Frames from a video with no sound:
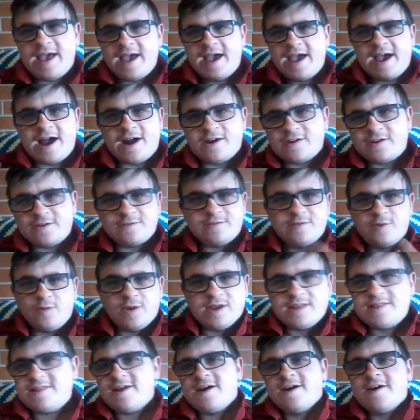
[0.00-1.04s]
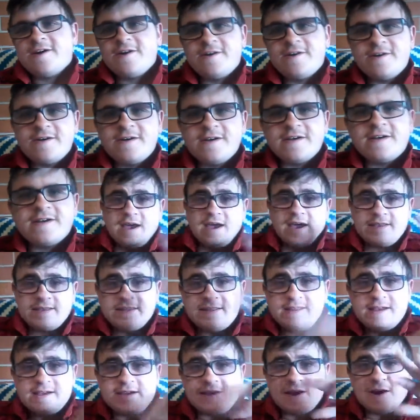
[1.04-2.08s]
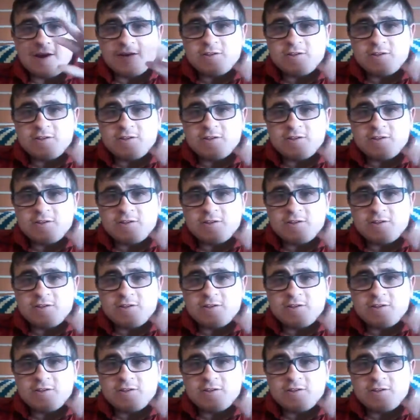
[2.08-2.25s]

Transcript: out of the window. And then they